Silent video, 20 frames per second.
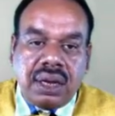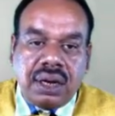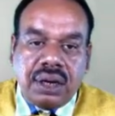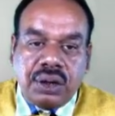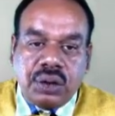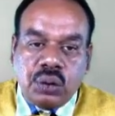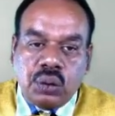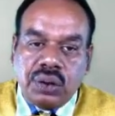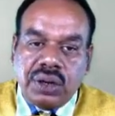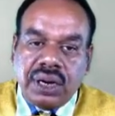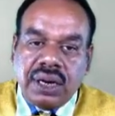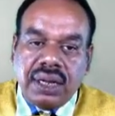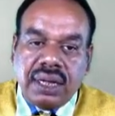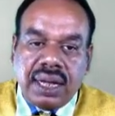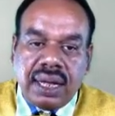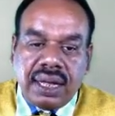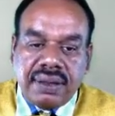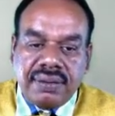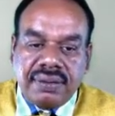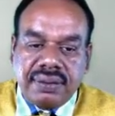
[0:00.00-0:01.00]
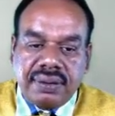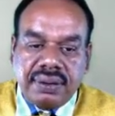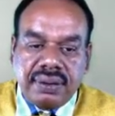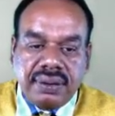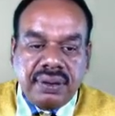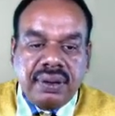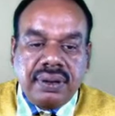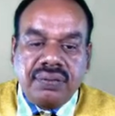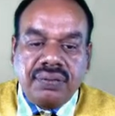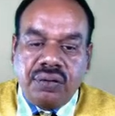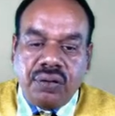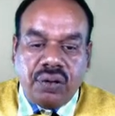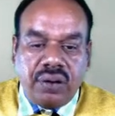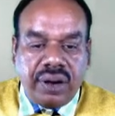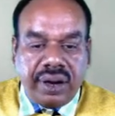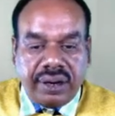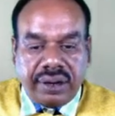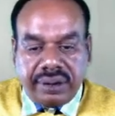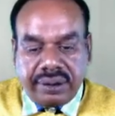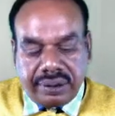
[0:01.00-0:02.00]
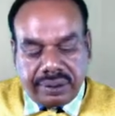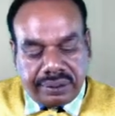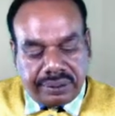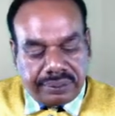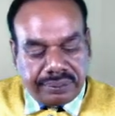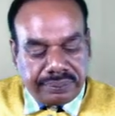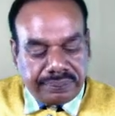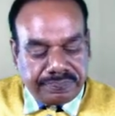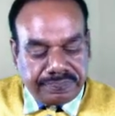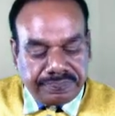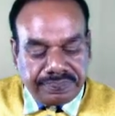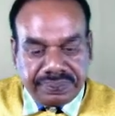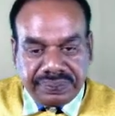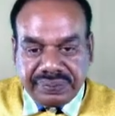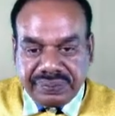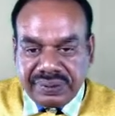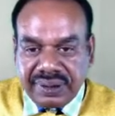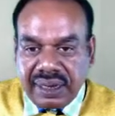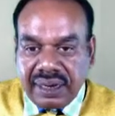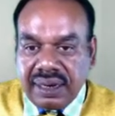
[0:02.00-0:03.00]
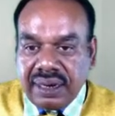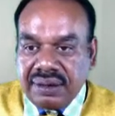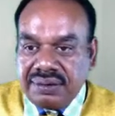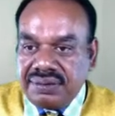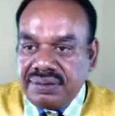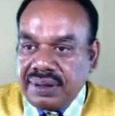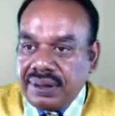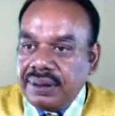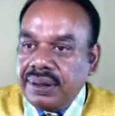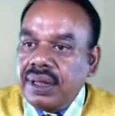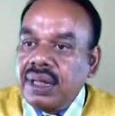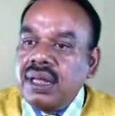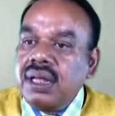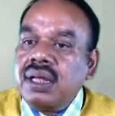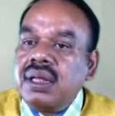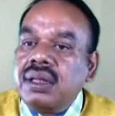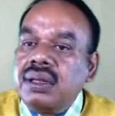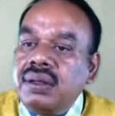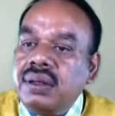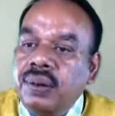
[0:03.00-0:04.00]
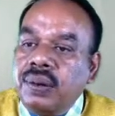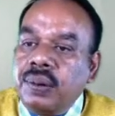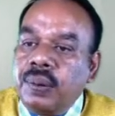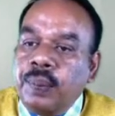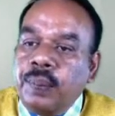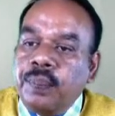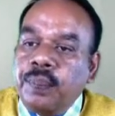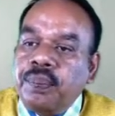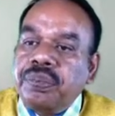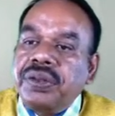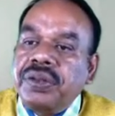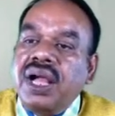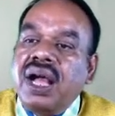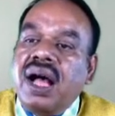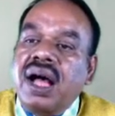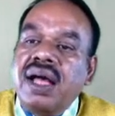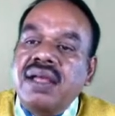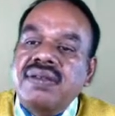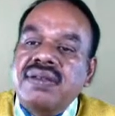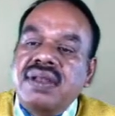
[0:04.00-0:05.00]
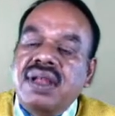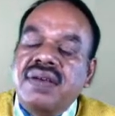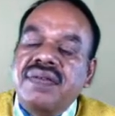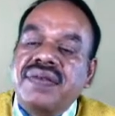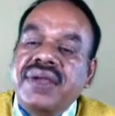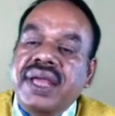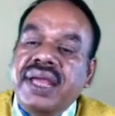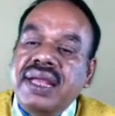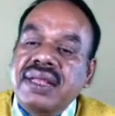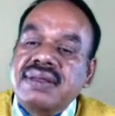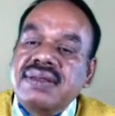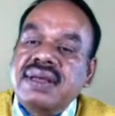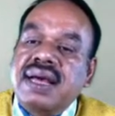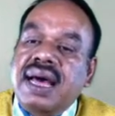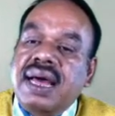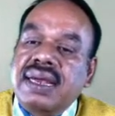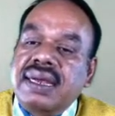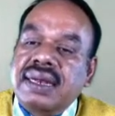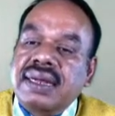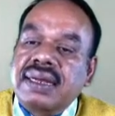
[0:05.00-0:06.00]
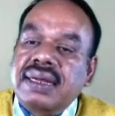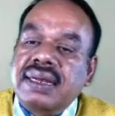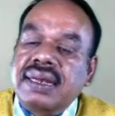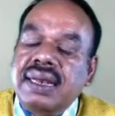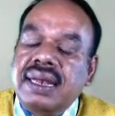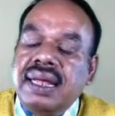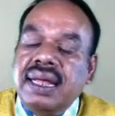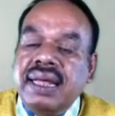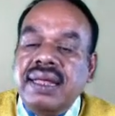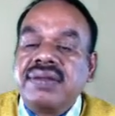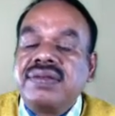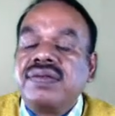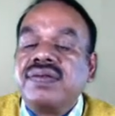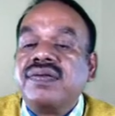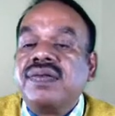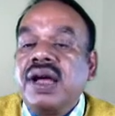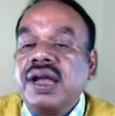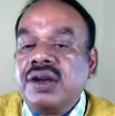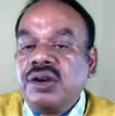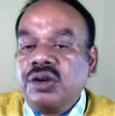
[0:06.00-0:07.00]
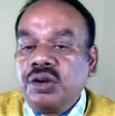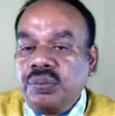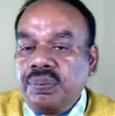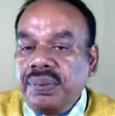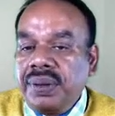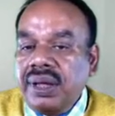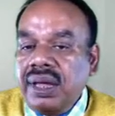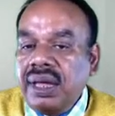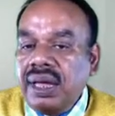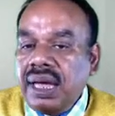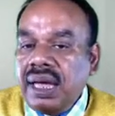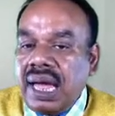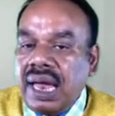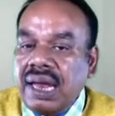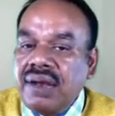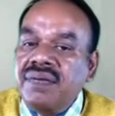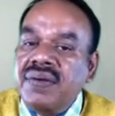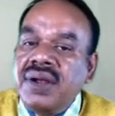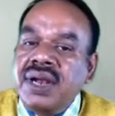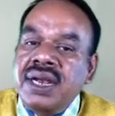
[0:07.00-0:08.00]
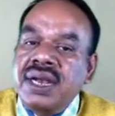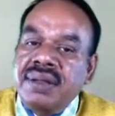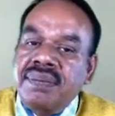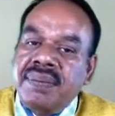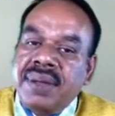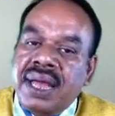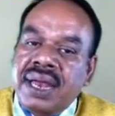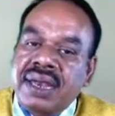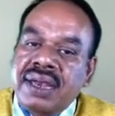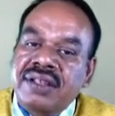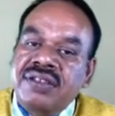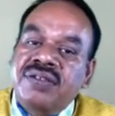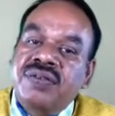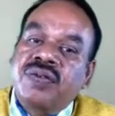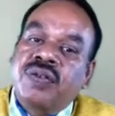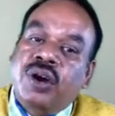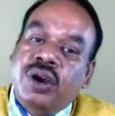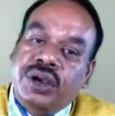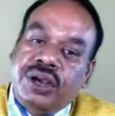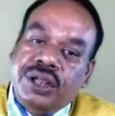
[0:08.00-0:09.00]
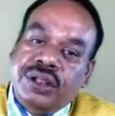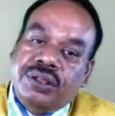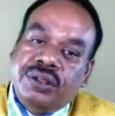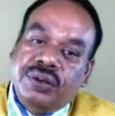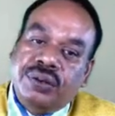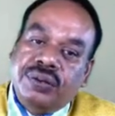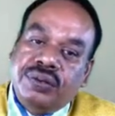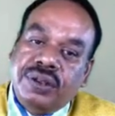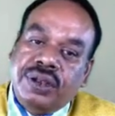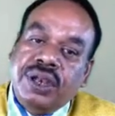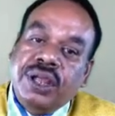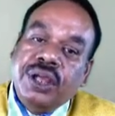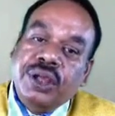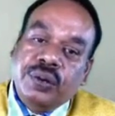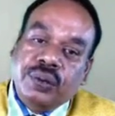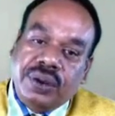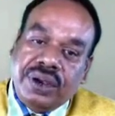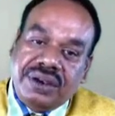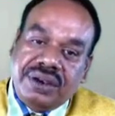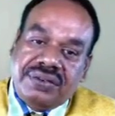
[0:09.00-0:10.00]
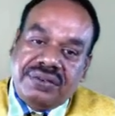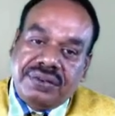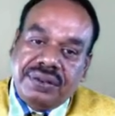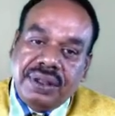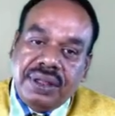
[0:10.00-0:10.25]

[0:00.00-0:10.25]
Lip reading: total cost 400. Let's see. So cost of each article is 1 rupee. Annual demand is 40,000 units.